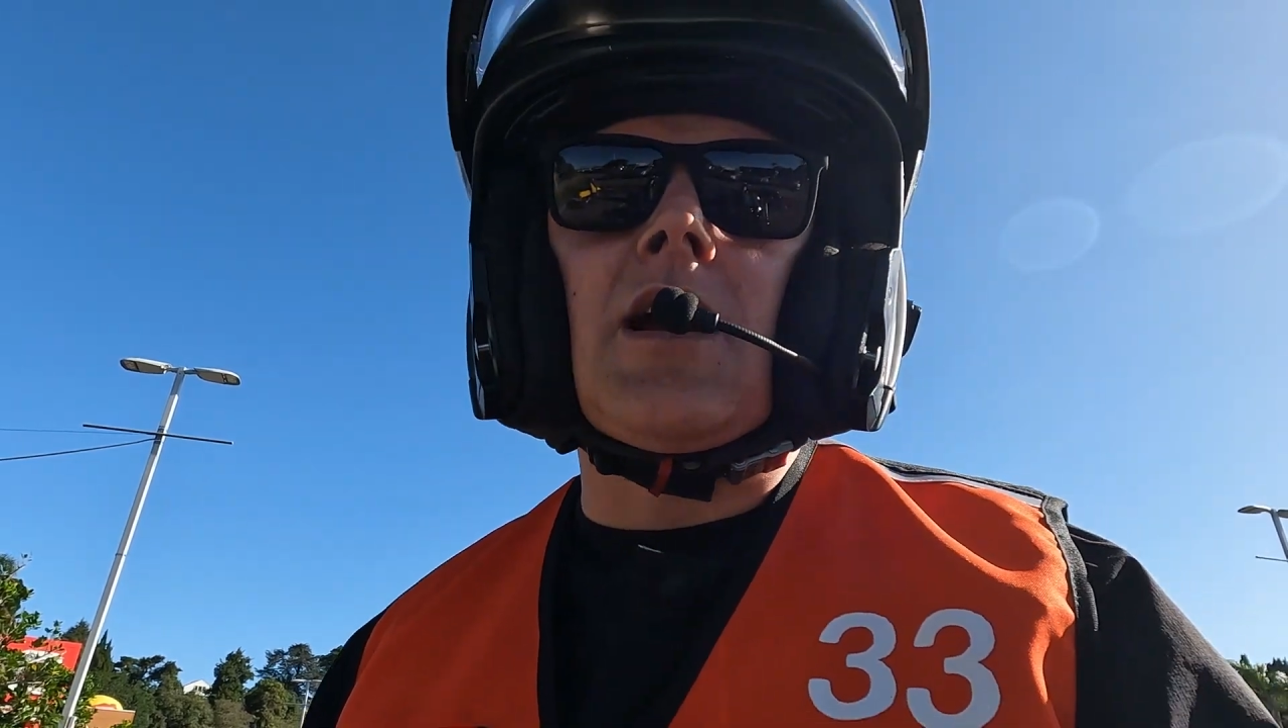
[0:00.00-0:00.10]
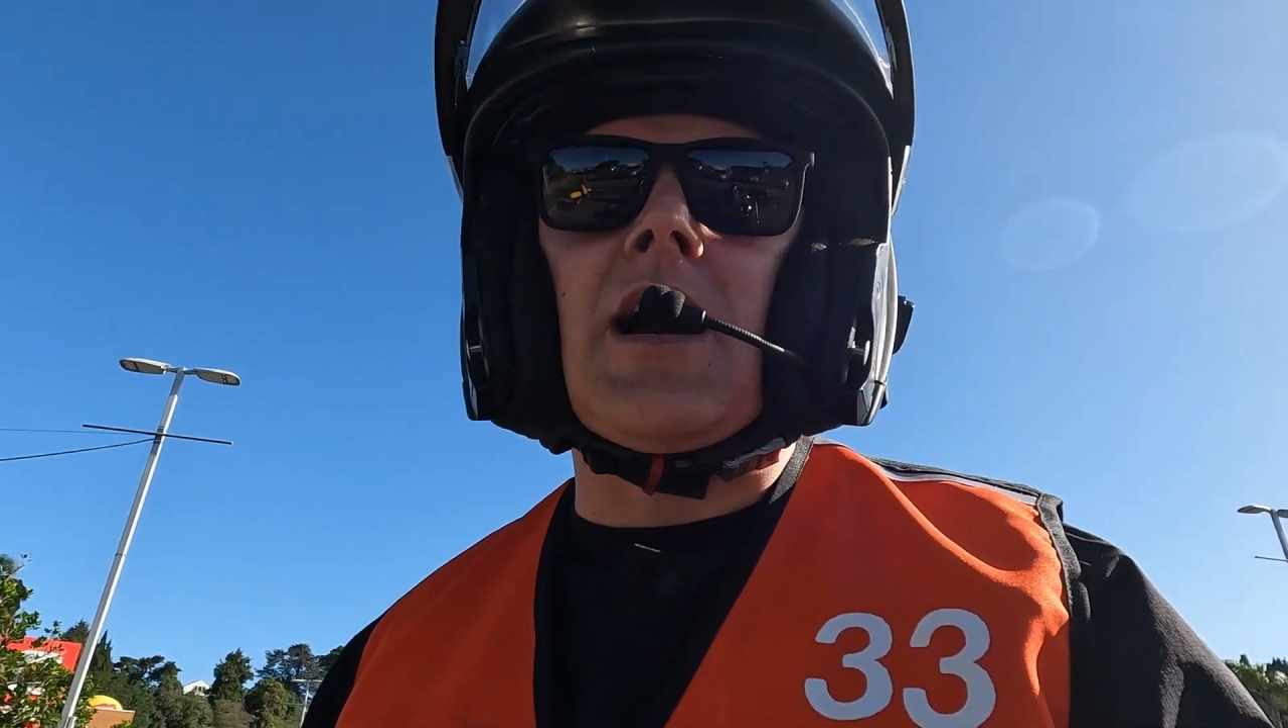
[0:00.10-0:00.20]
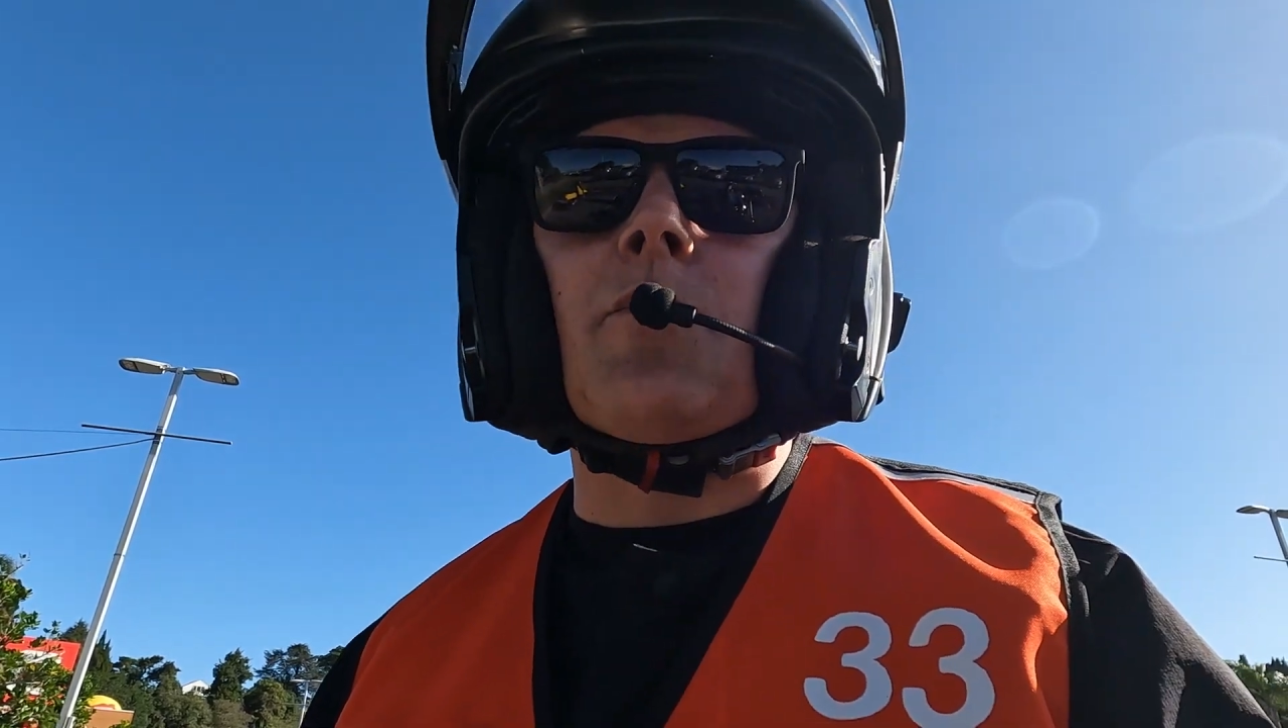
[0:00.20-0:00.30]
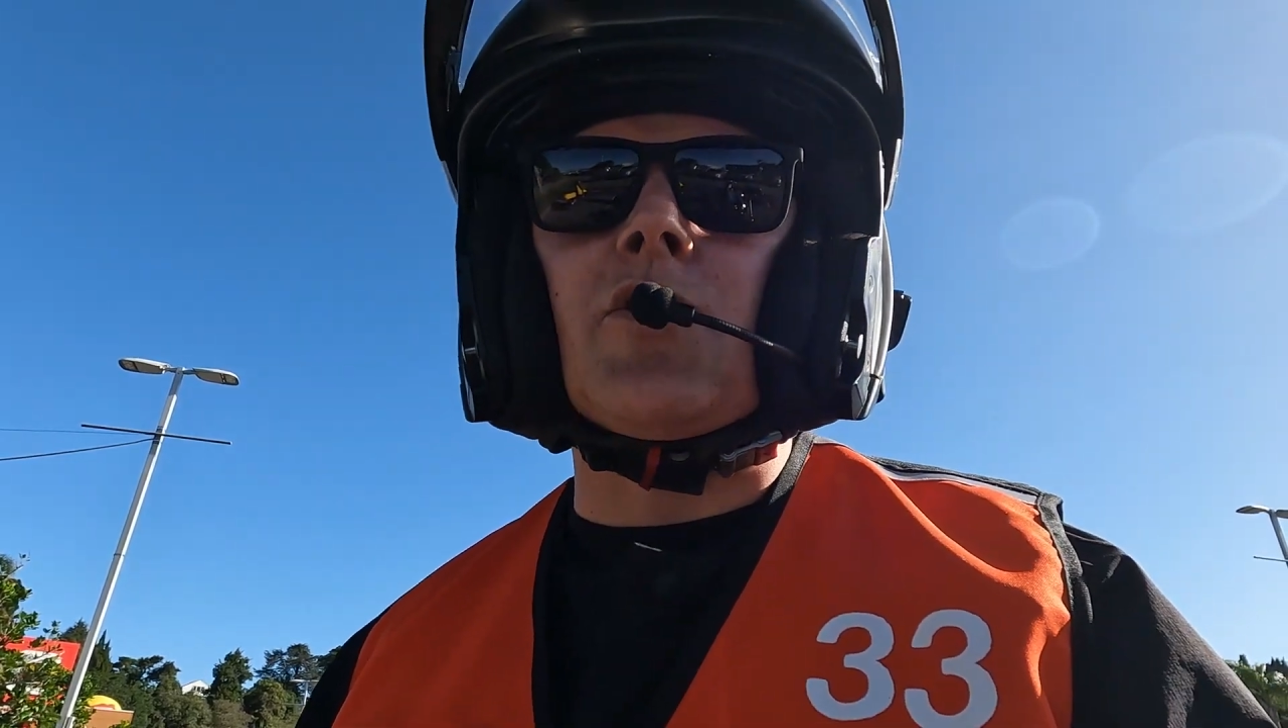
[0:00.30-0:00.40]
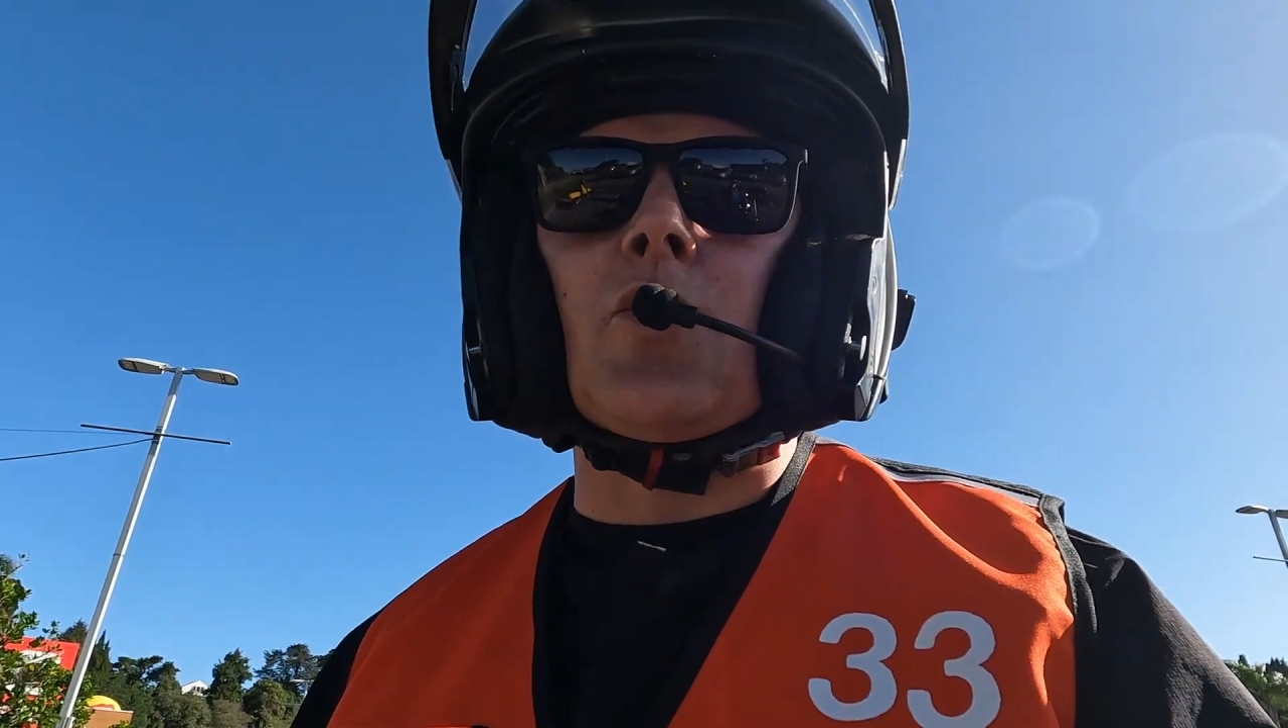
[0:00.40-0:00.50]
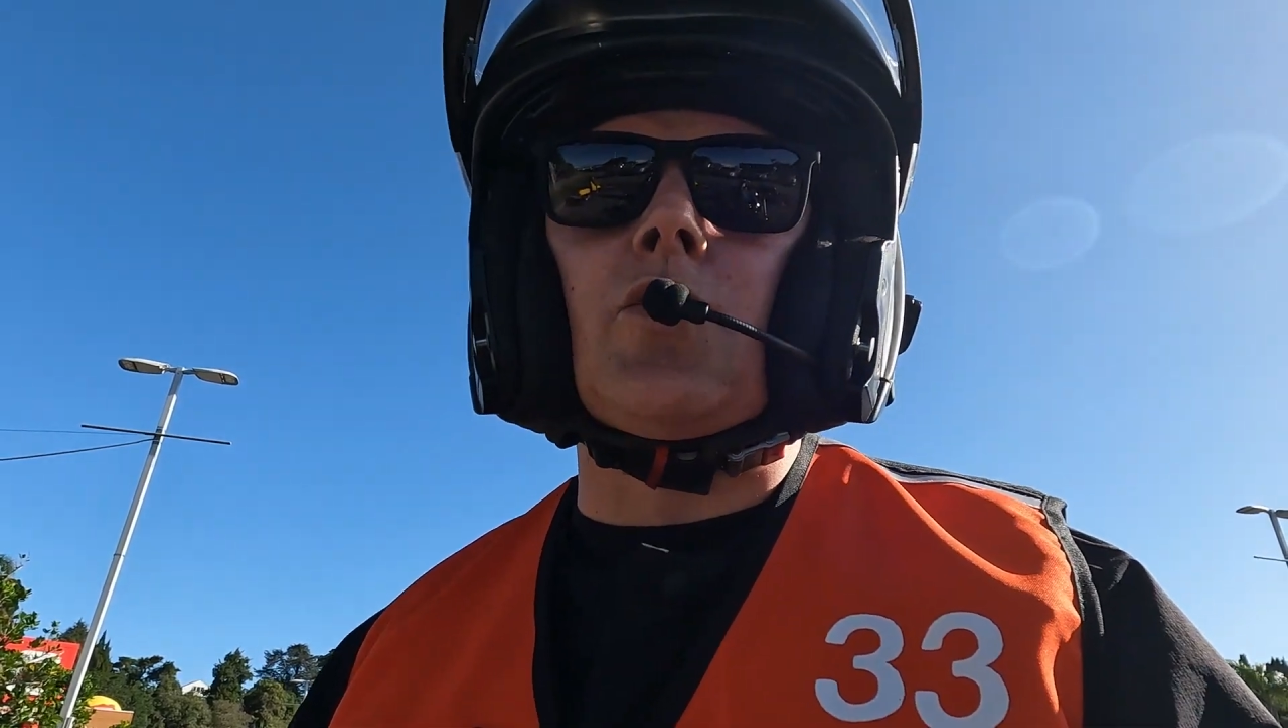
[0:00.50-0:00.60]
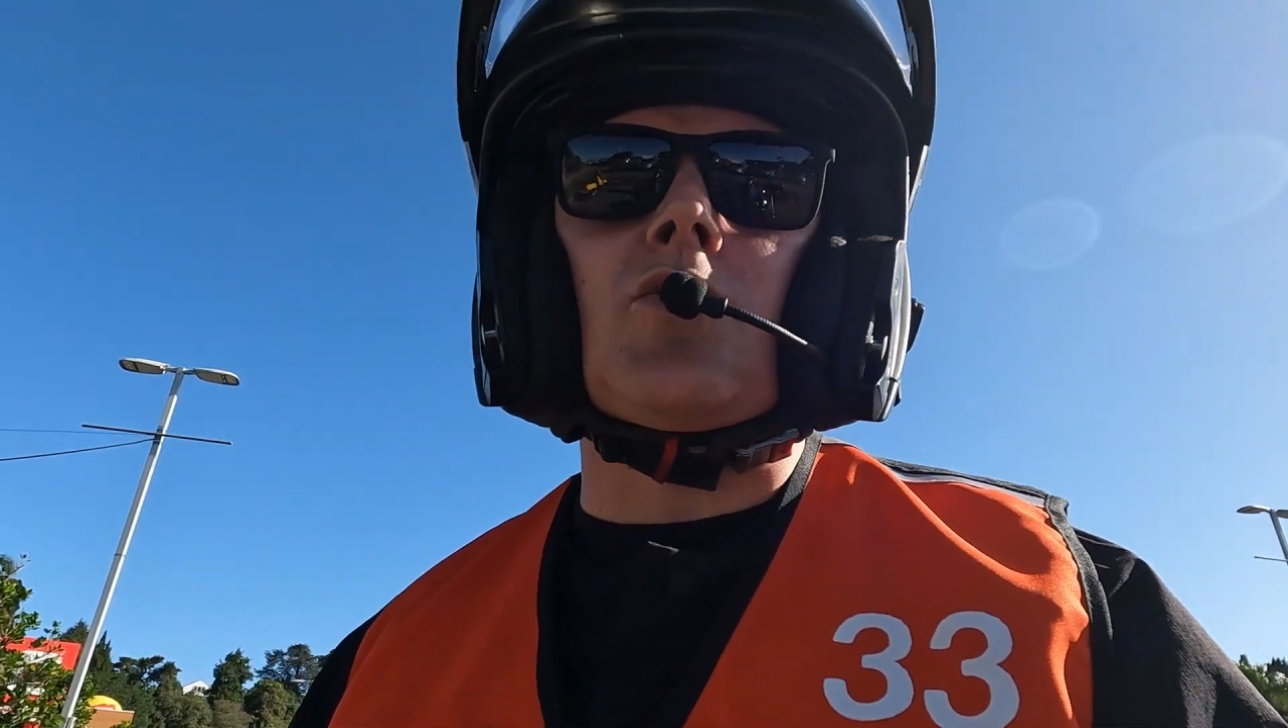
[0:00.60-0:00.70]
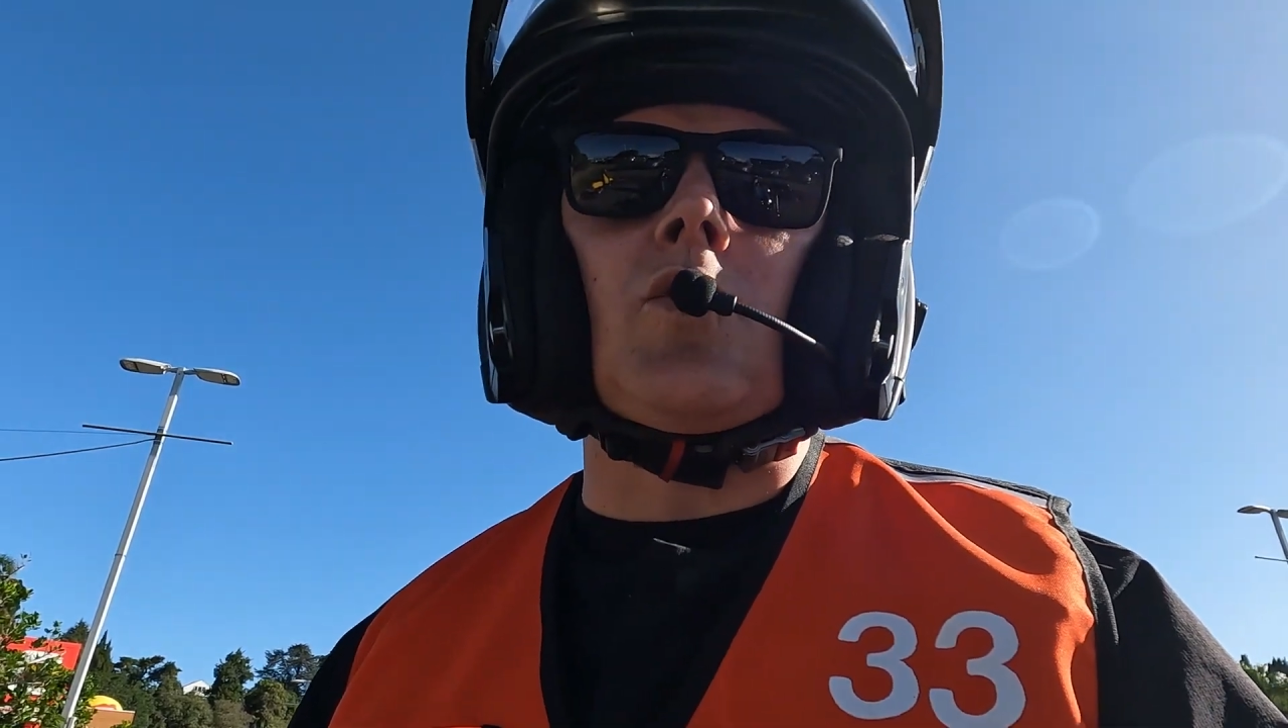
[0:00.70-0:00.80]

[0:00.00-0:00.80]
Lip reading: Put the oil